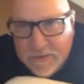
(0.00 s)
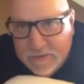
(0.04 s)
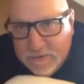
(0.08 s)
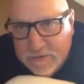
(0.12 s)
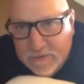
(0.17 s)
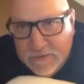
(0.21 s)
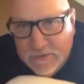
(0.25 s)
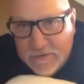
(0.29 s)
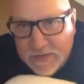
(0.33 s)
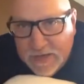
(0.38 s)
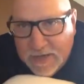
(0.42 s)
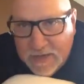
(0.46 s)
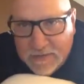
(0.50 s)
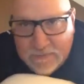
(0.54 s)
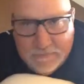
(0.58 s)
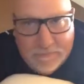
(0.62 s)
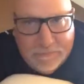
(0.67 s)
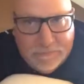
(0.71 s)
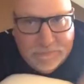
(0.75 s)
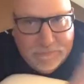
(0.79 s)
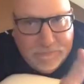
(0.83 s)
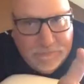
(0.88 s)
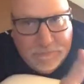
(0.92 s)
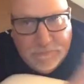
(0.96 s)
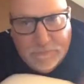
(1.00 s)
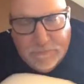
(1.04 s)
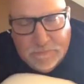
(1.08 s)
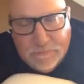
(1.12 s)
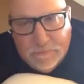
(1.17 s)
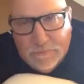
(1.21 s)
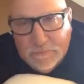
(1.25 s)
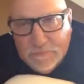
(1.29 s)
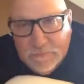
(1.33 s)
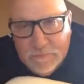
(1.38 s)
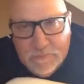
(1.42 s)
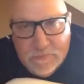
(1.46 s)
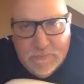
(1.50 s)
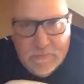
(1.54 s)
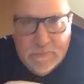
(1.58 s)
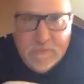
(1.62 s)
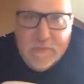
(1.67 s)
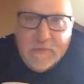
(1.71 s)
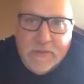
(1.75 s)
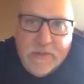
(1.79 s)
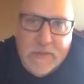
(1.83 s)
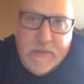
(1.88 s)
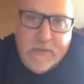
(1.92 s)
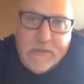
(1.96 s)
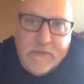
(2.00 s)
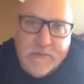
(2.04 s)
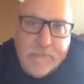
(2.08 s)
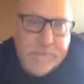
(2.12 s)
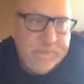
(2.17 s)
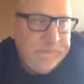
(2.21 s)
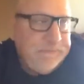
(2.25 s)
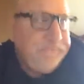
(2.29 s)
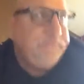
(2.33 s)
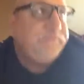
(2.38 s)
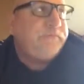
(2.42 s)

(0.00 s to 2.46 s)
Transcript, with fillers: to do that? You know.